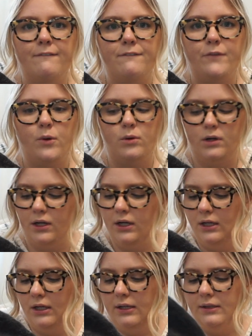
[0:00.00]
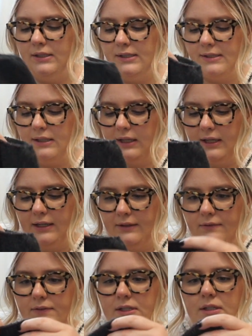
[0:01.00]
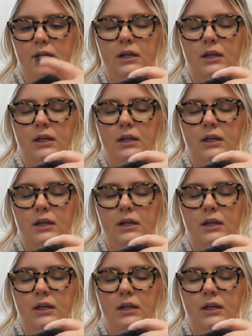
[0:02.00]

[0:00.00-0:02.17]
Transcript: for the sleeves.